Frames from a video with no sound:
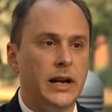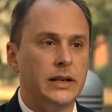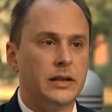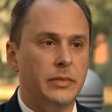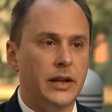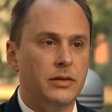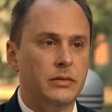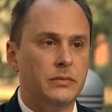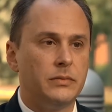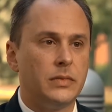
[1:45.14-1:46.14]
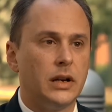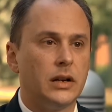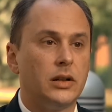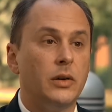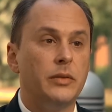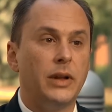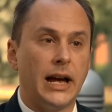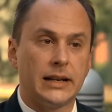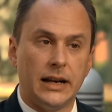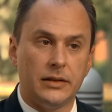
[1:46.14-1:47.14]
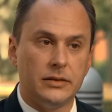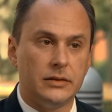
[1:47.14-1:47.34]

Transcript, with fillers: way to the bedroom, uh, Chloe blacked out.